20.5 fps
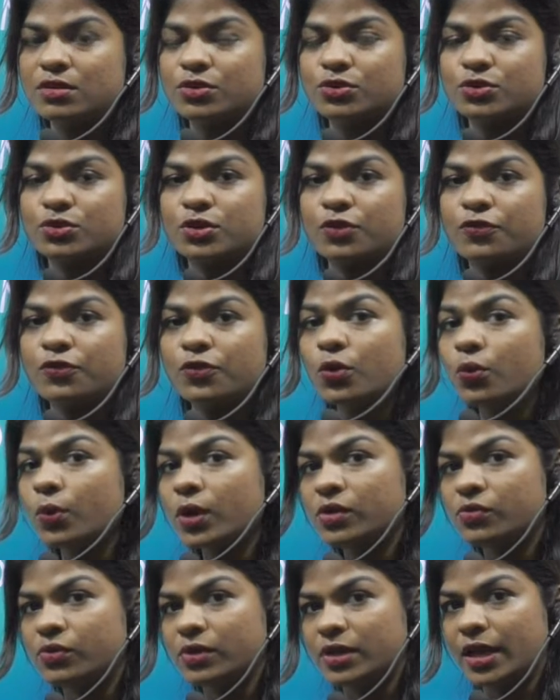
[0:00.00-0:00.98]
due to the
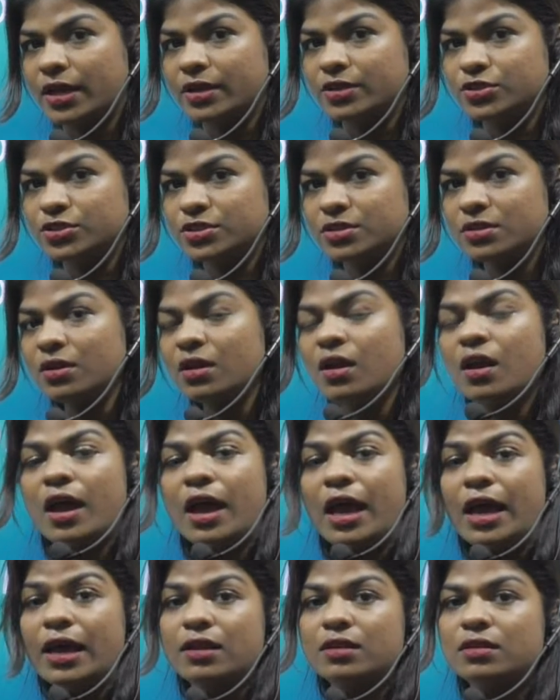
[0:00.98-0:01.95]
fluid retention
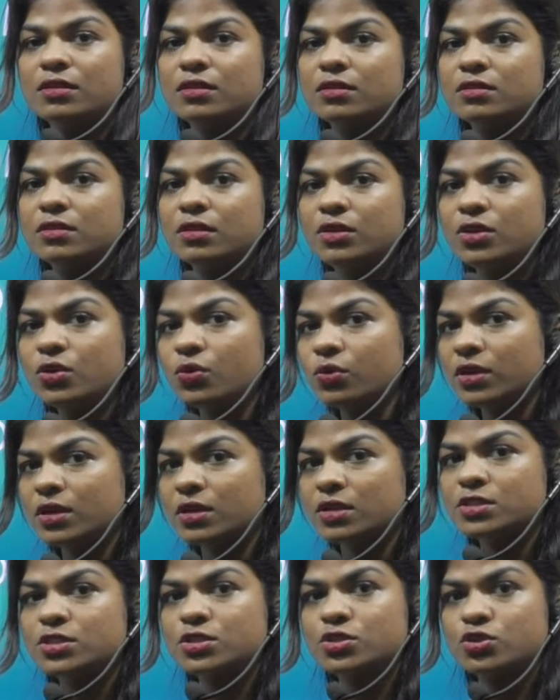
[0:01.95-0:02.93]
and the
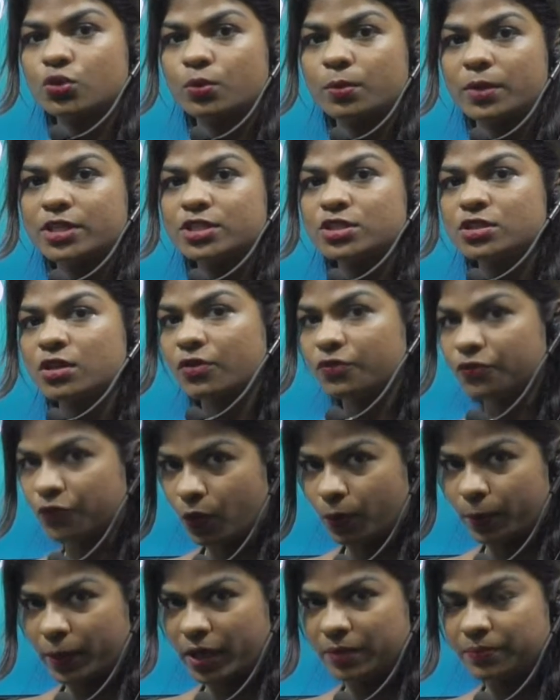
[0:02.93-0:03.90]
urine is too much
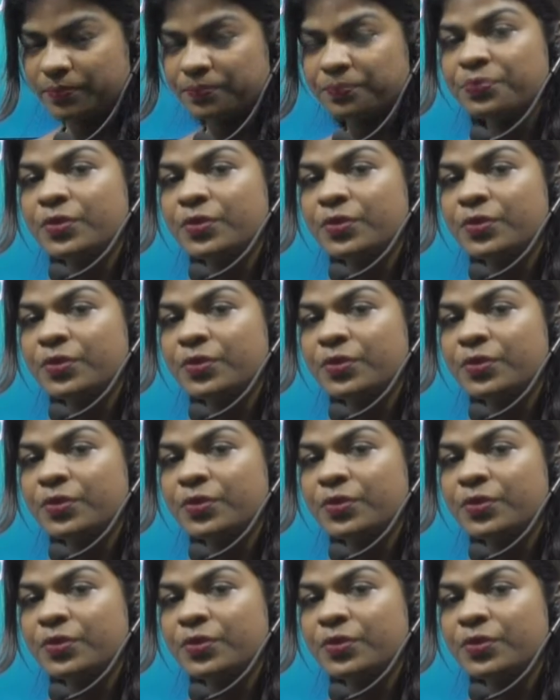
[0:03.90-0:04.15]
foamy.